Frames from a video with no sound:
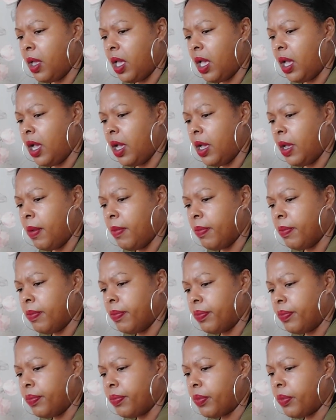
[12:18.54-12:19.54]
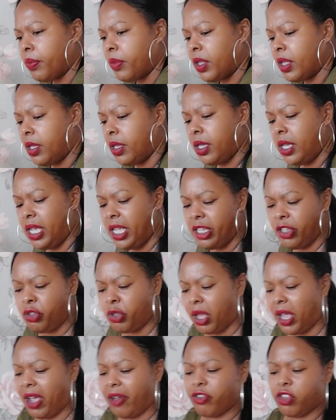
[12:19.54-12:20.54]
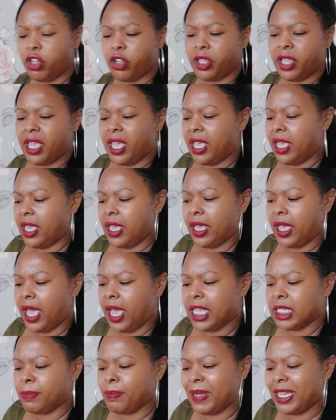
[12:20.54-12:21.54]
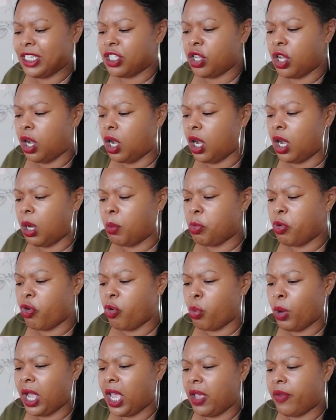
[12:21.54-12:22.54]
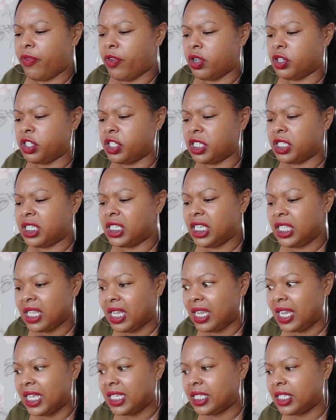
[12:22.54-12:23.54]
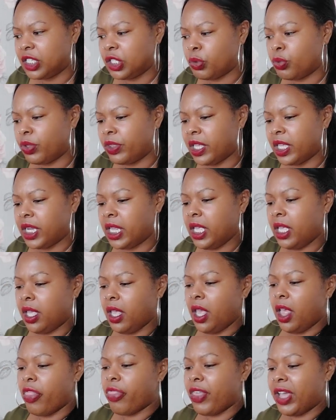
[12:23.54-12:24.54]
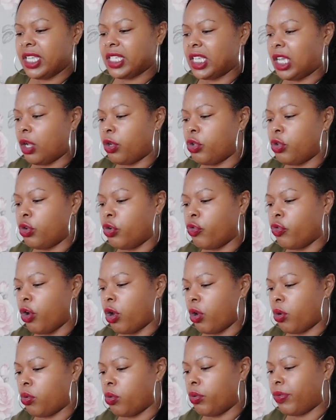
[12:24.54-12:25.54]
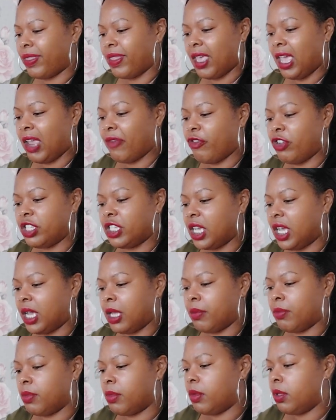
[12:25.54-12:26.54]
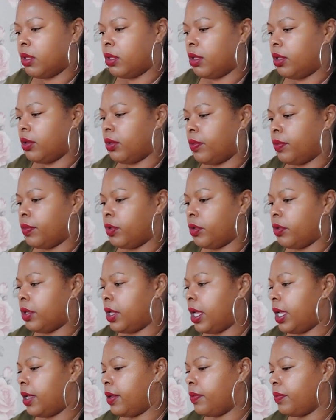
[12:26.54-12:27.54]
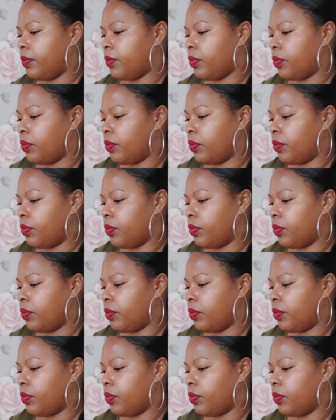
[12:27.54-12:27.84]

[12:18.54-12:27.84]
don't have to look at it as bad karma or whatever. Just see the lessons within it. That's how you grow every time, okay?